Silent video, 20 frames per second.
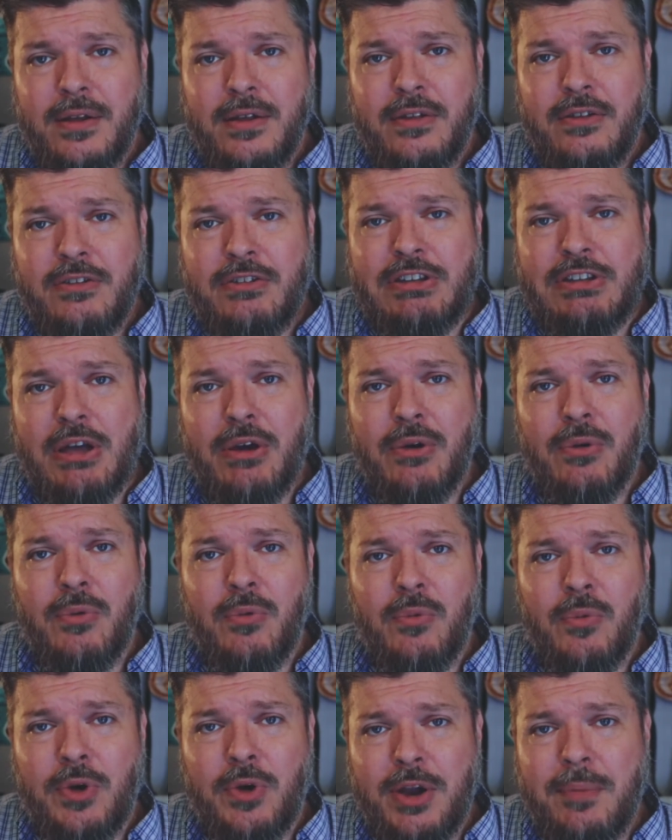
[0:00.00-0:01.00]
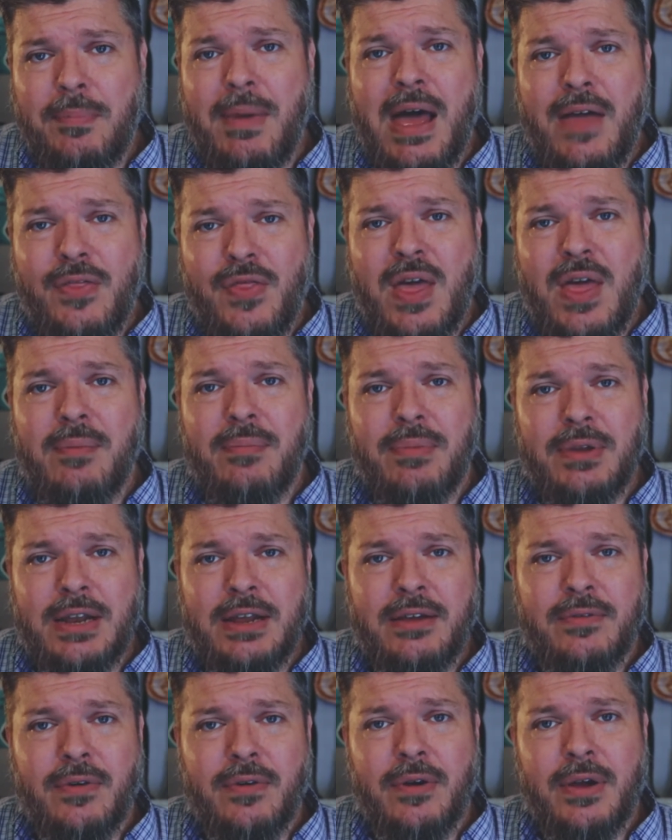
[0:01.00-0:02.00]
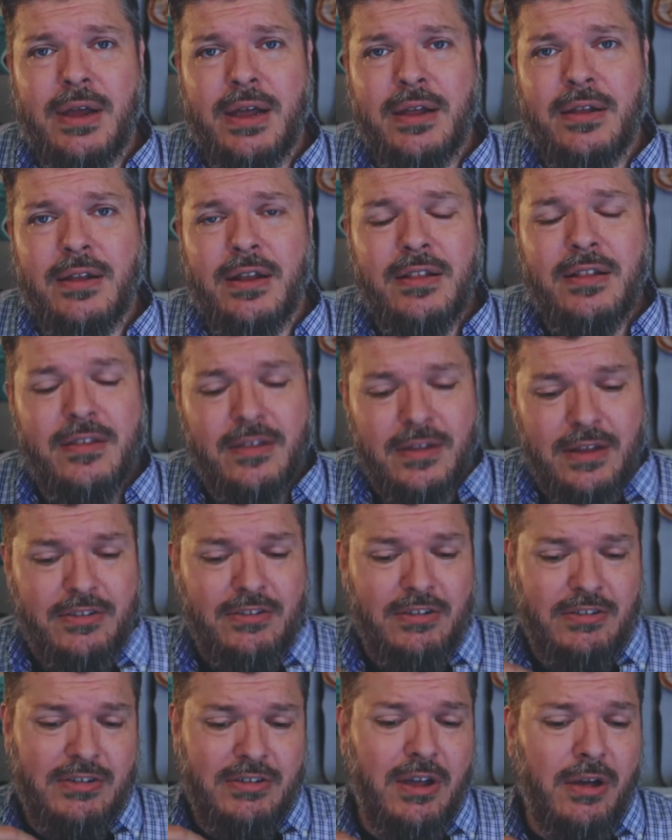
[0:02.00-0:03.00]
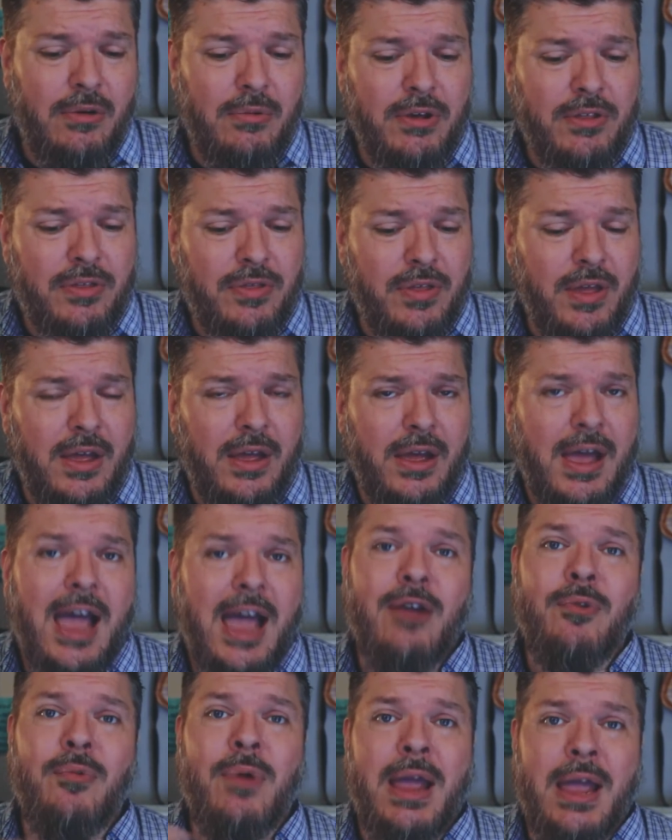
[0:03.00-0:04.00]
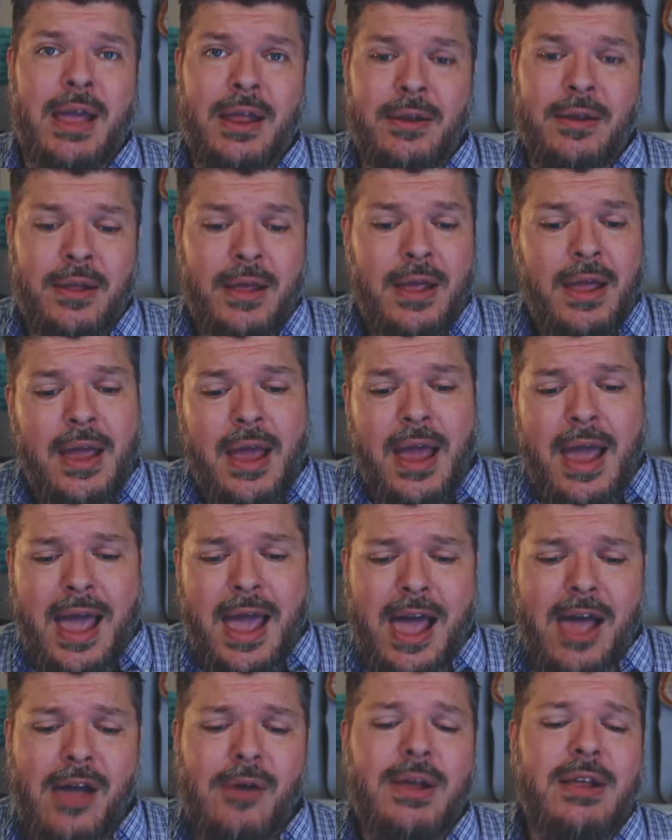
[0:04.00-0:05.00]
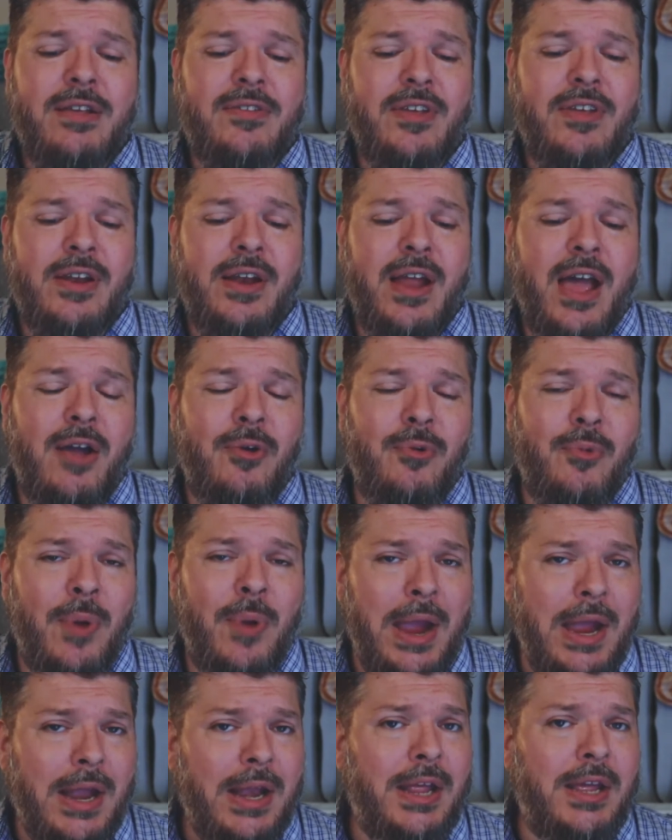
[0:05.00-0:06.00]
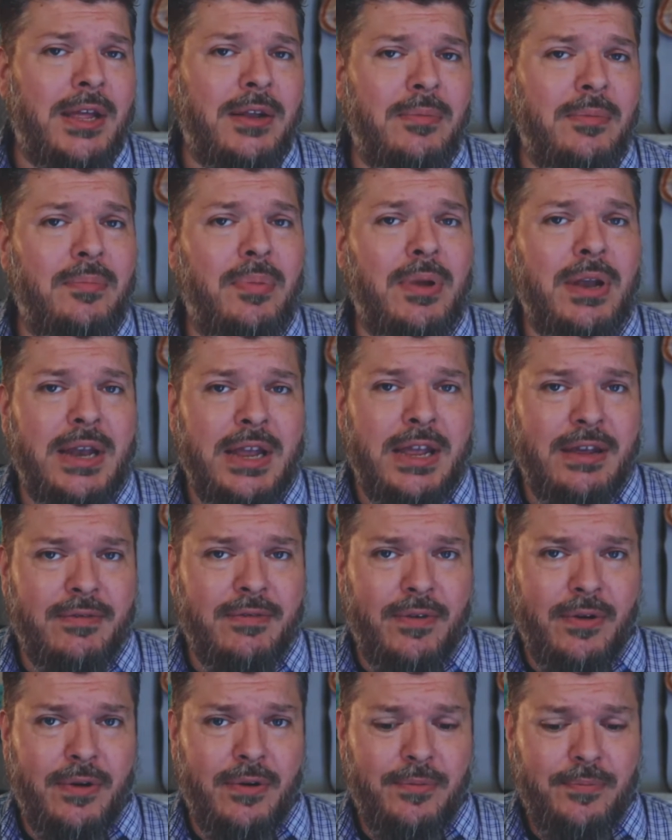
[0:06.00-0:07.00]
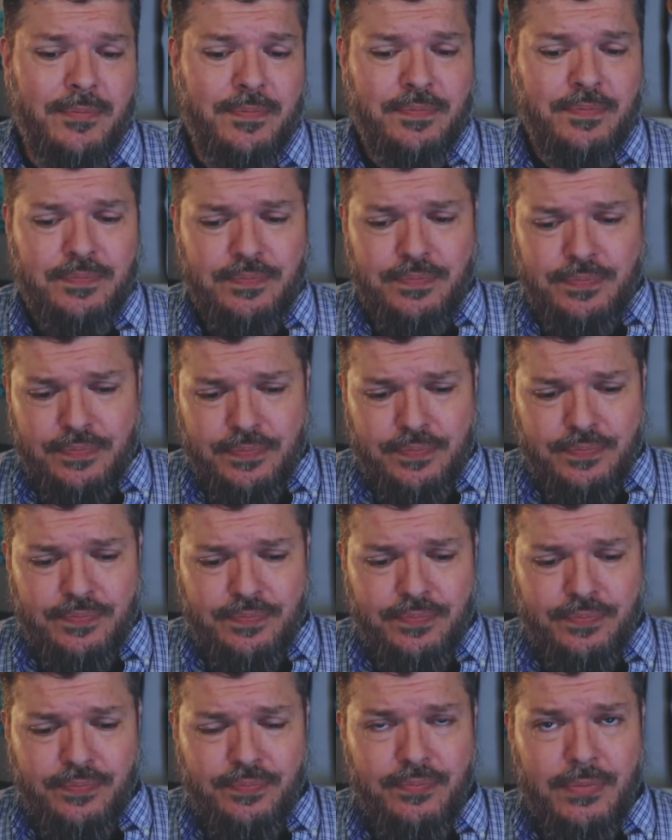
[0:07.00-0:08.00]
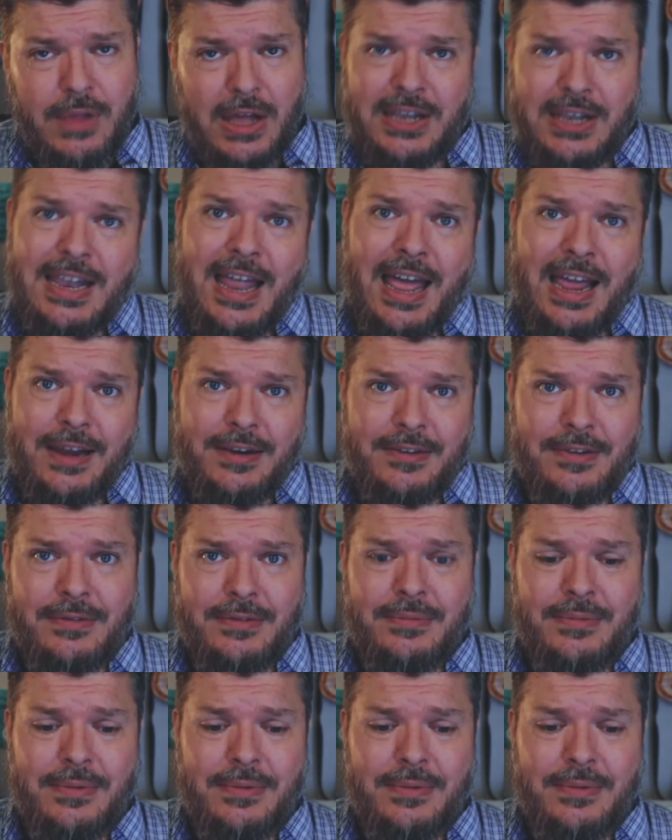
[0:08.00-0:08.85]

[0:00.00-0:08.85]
So what about that believer in, let's just go with Iran. How is an Iranian believer a light?